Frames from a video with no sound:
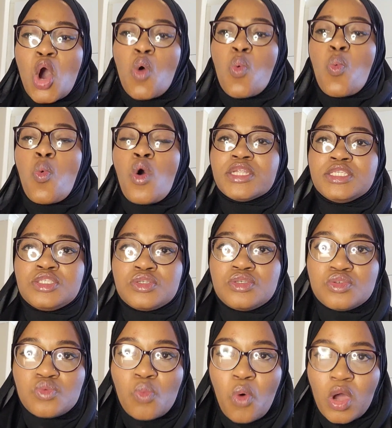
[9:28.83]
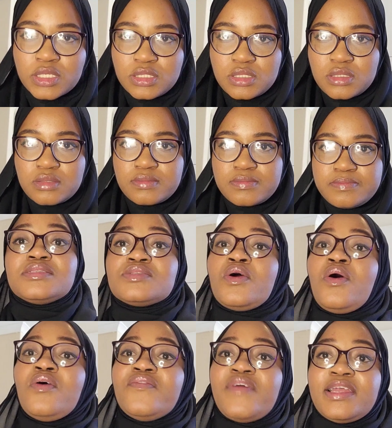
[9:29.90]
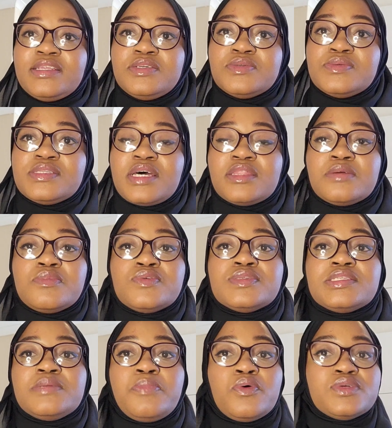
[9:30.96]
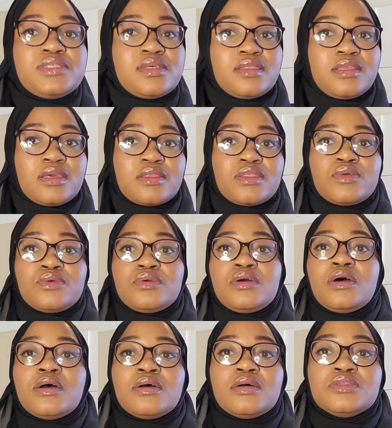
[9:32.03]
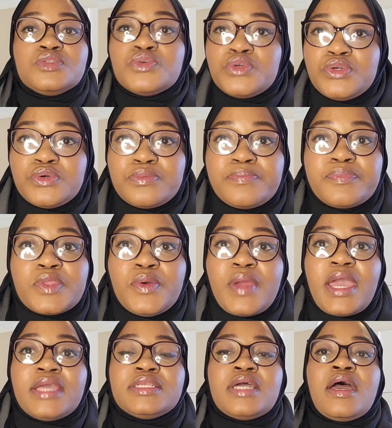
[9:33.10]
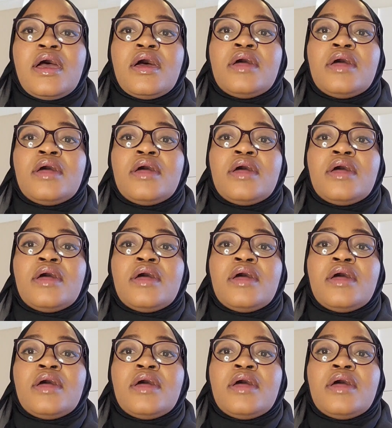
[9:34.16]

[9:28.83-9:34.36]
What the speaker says: What do you want? These core values are the most important things to you, all right?